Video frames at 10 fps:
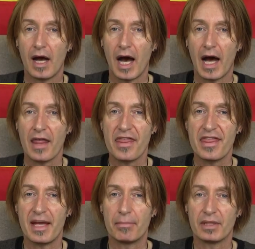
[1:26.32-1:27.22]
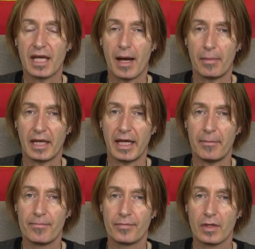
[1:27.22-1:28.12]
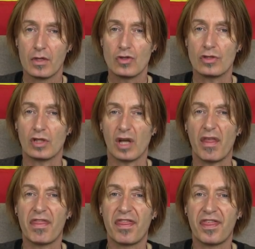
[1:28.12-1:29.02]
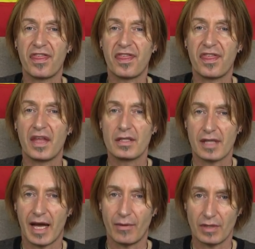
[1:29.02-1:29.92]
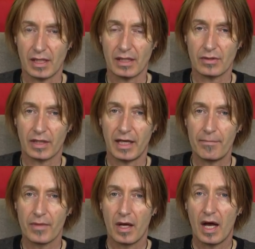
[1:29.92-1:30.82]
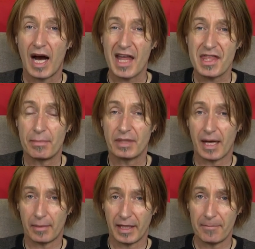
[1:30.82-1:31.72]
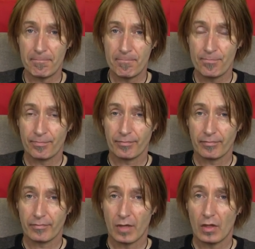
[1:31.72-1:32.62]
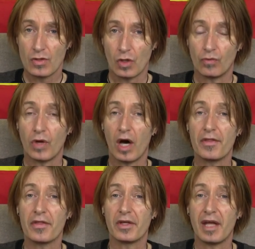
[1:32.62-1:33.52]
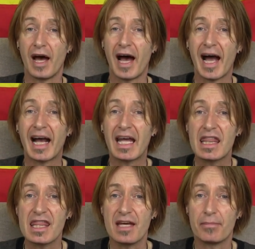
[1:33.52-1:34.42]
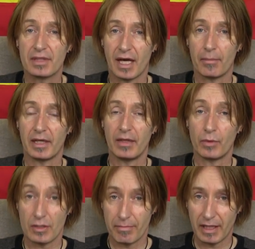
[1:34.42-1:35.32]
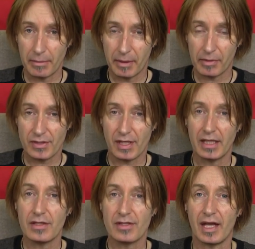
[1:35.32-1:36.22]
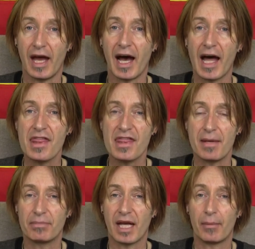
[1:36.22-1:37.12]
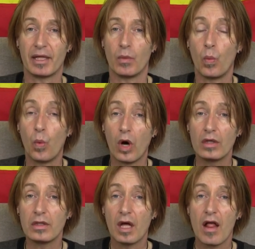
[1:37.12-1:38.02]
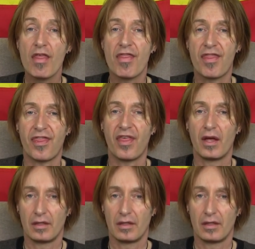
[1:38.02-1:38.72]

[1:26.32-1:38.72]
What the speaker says: Aceptable. So it's got a sound in it, okay? Aceptable. So rather than acceptable, which many people say, you say aceptable. One th.